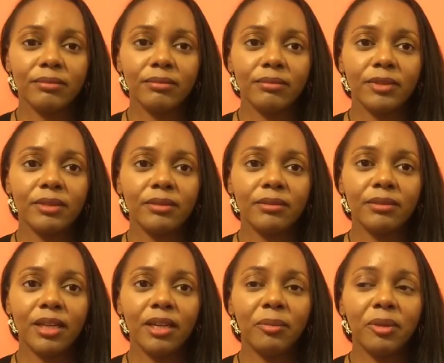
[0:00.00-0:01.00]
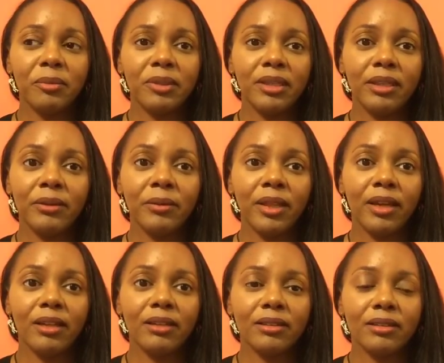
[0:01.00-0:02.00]
So a lot of people didn't know
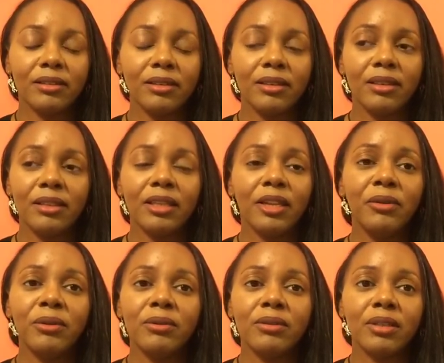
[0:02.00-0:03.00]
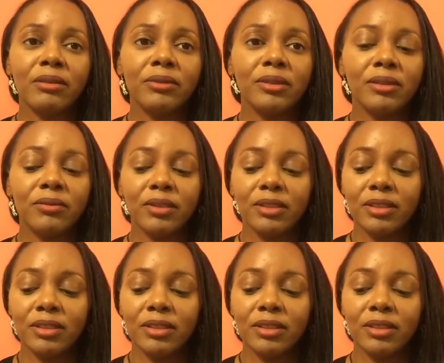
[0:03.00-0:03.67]
that. They knew several different,